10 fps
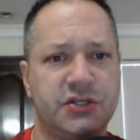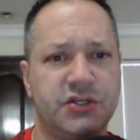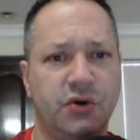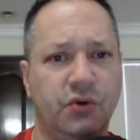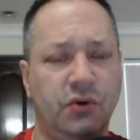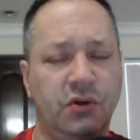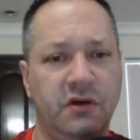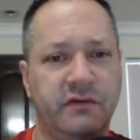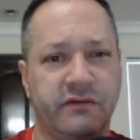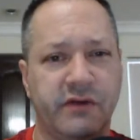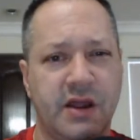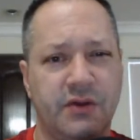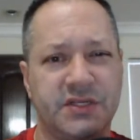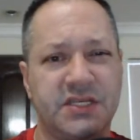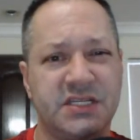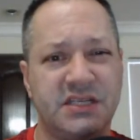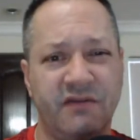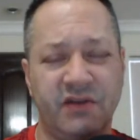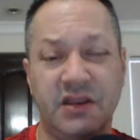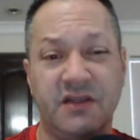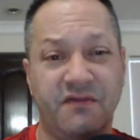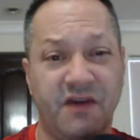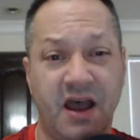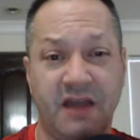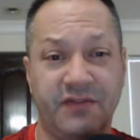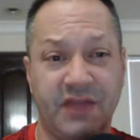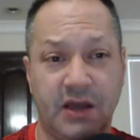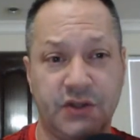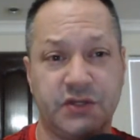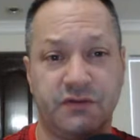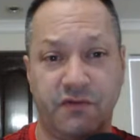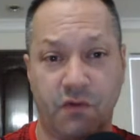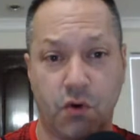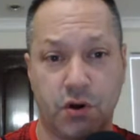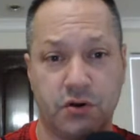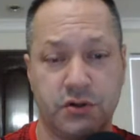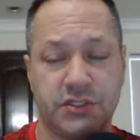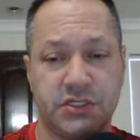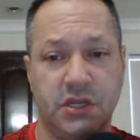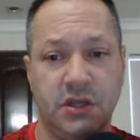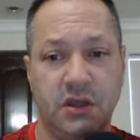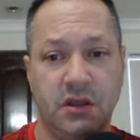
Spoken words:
a total of around 75,000 foreigners,